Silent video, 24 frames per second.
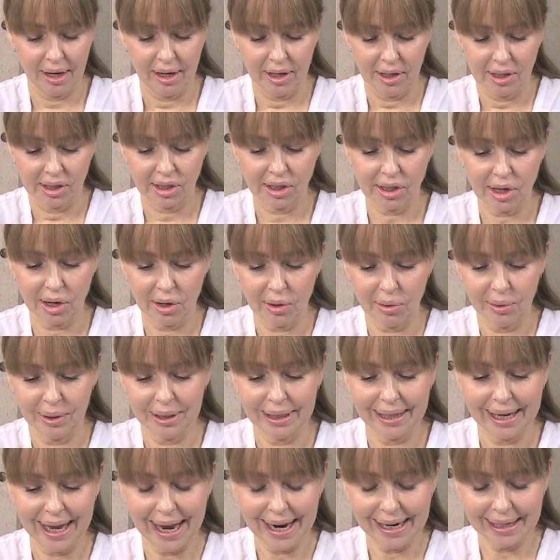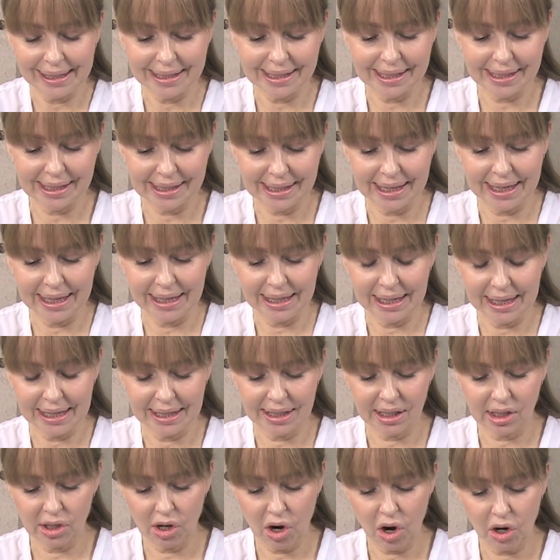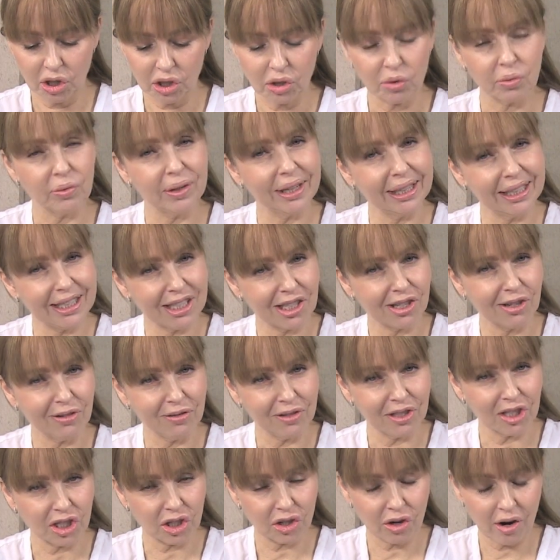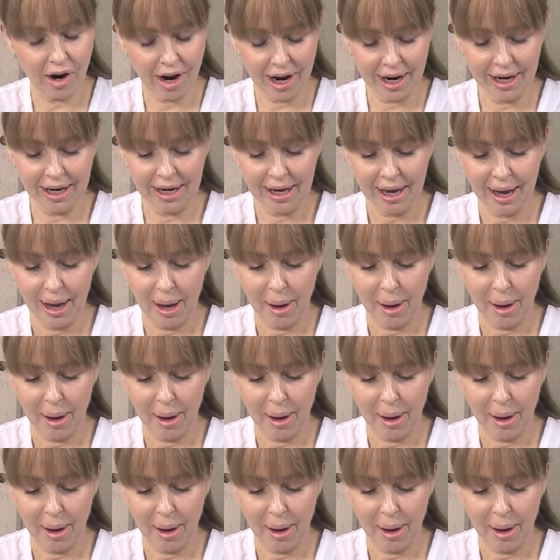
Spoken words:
So Laila's skin is not really surface dry,